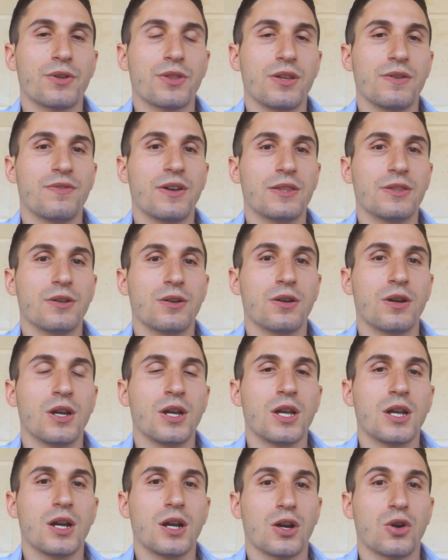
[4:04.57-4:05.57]
the
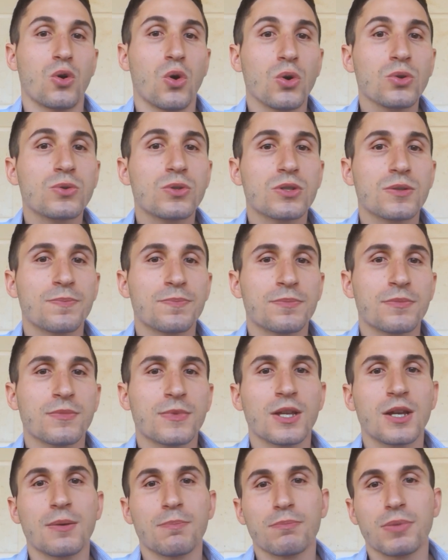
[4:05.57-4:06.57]
vendor quotes,
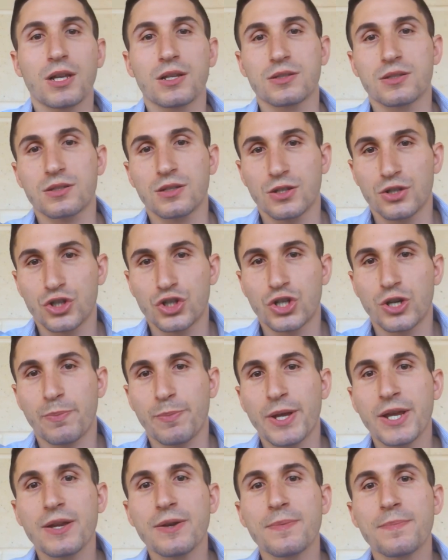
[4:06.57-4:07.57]
plus
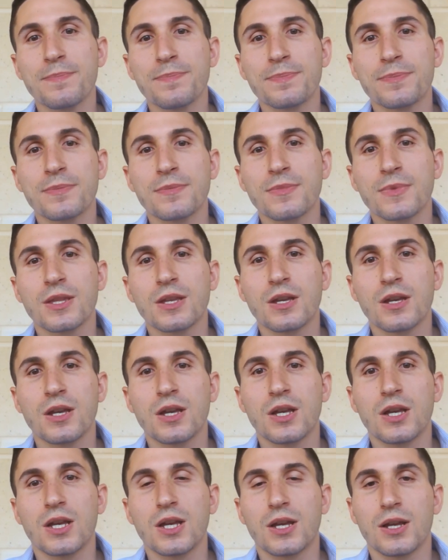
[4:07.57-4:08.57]
shipping,
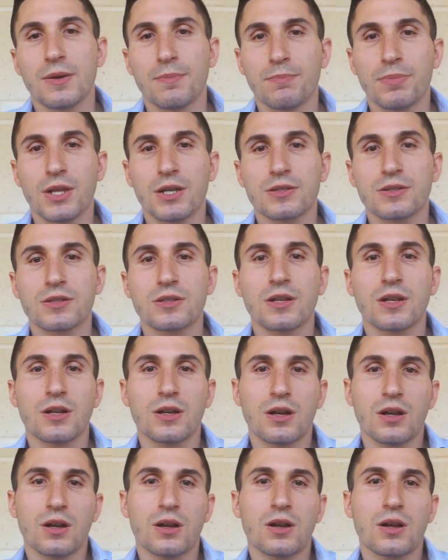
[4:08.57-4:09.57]
plus
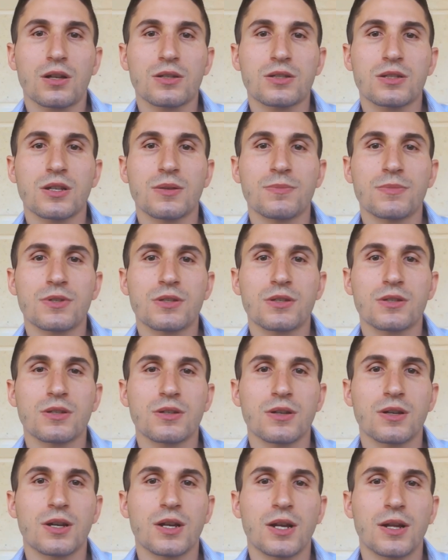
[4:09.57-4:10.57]
customs,
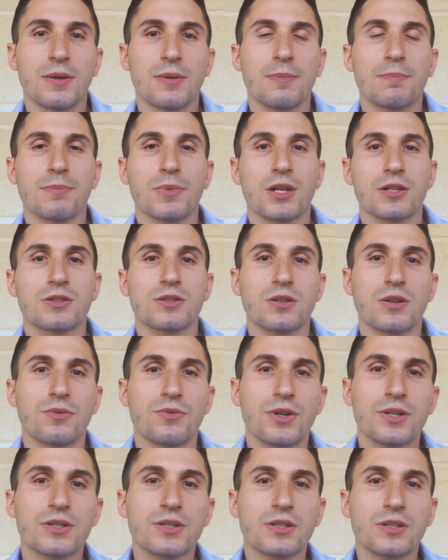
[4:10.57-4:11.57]
plus
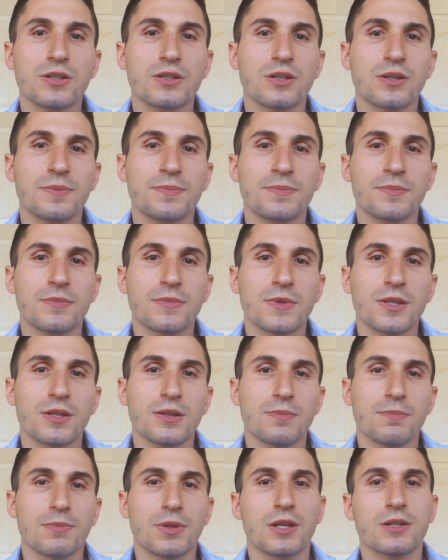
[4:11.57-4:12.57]
risk,
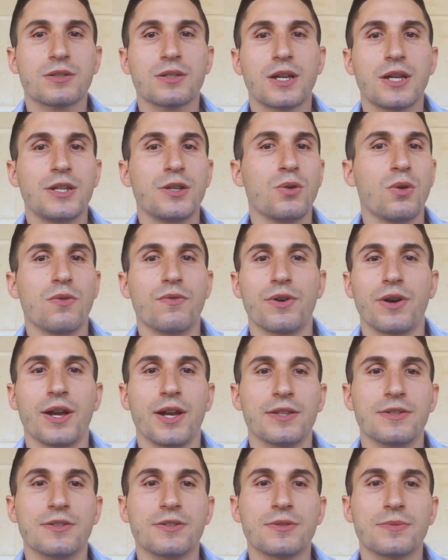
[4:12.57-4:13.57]
plus any
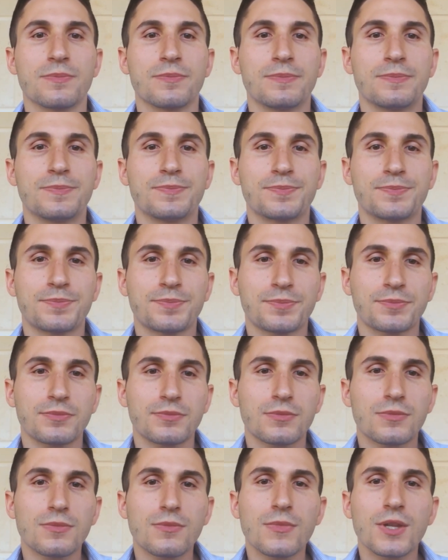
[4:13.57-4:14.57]
overheads.
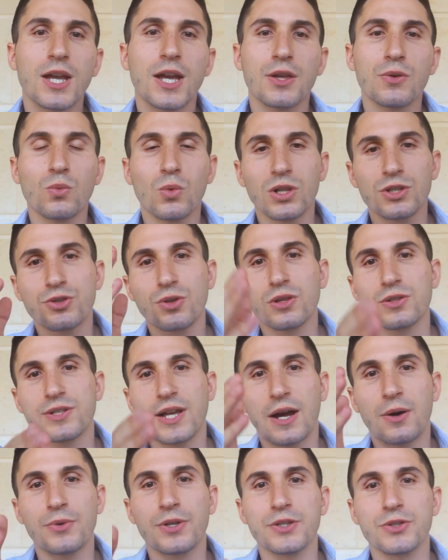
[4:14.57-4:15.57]
And we'll drill
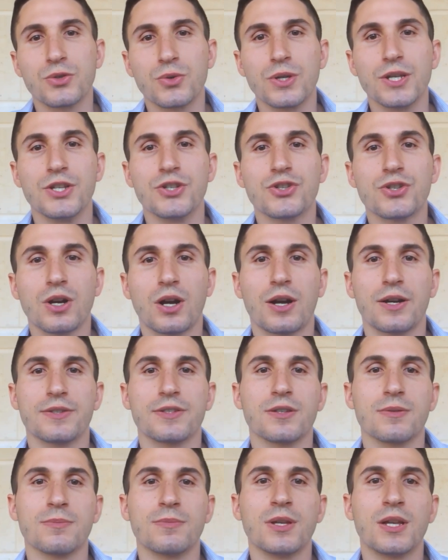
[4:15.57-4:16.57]
down into each
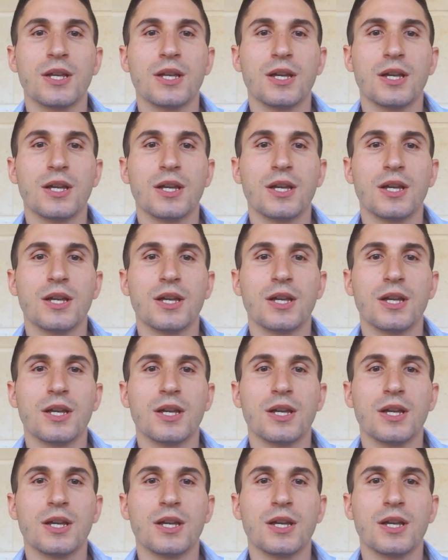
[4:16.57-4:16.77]
item